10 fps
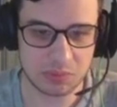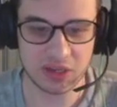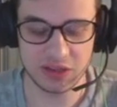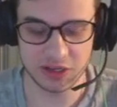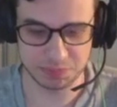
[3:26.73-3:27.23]

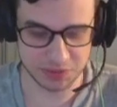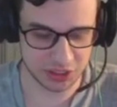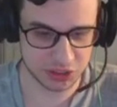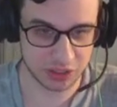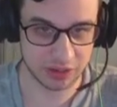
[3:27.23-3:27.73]
in this
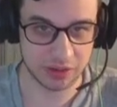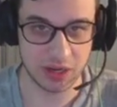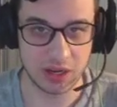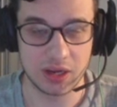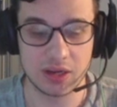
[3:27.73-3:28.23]
position,
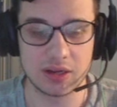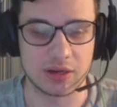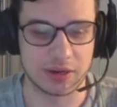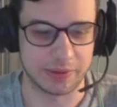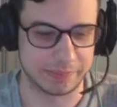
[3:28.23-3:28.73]

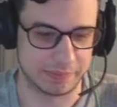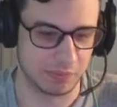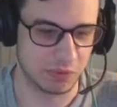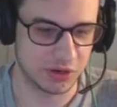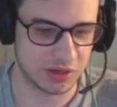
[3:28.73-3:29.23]

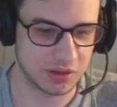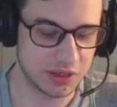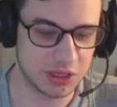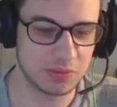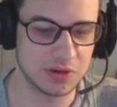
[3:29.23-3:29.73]
what do you
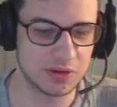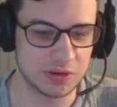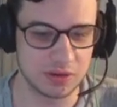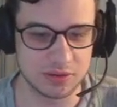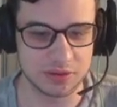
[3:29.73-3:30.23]
think you would
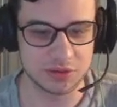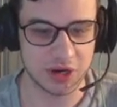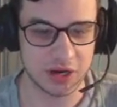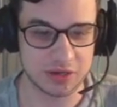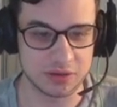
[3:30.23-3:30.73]
do to
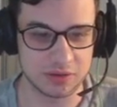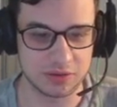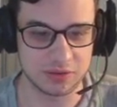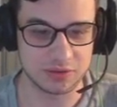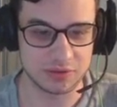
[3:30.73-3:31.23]
try
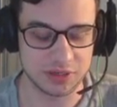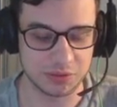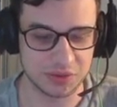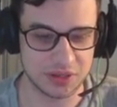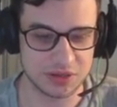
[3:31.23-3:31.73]
to deal
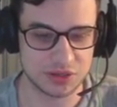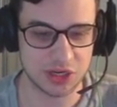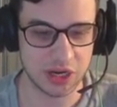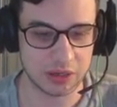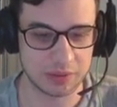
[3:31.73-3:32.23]
with this
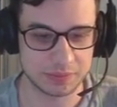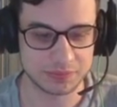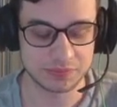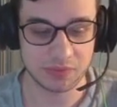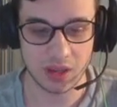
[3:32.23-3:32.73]
check?
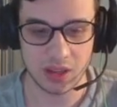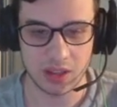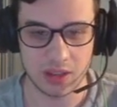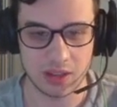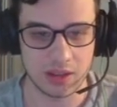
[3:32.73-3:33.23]

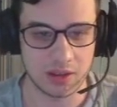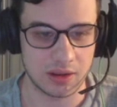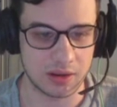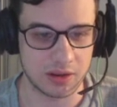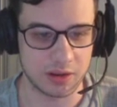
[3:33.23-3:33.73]

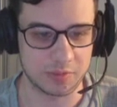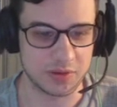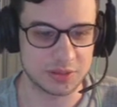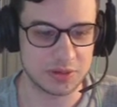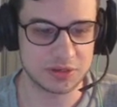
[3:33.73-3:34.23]

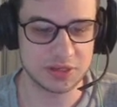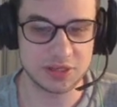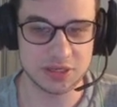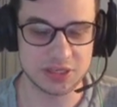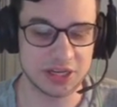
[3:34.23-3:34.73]
Especially
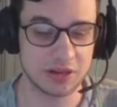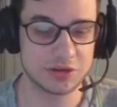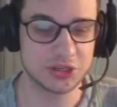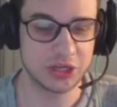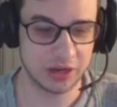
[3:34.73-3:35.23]
since it's
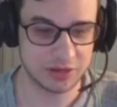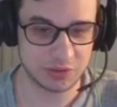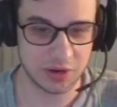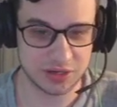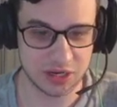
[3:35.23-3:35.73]
Yellow's check, it's
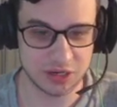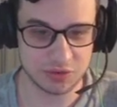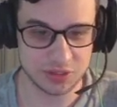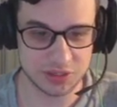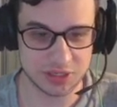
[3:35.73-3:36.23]
quite
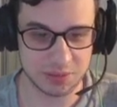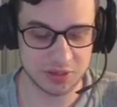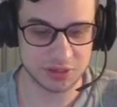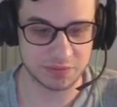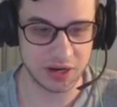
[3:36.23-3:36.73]
dangerous because that
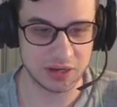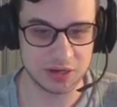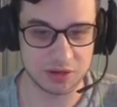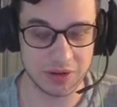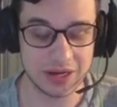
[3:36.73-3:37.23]
means Red can
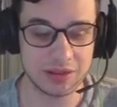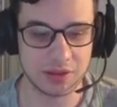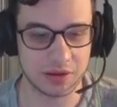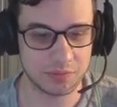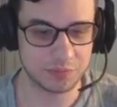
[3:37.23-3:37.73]
do
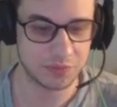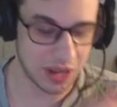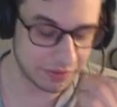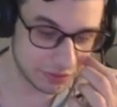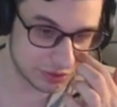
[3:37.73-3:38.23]
anything
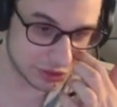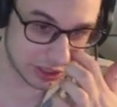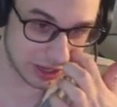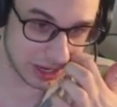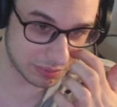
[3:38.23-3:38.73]
after the
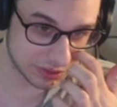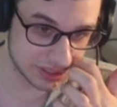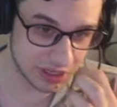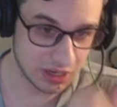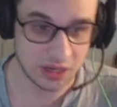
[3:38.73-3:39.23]
check
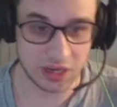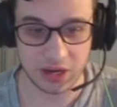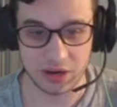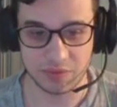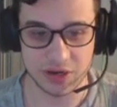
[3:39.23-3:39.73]
happens,
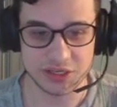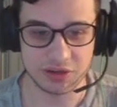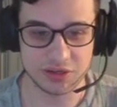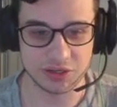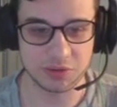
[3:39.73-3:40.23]
and Red
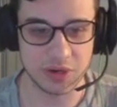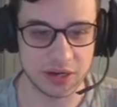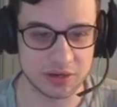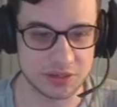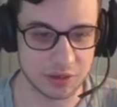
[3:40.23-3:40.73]
still has a
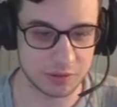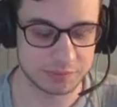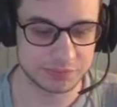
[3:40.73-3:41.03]
queen. So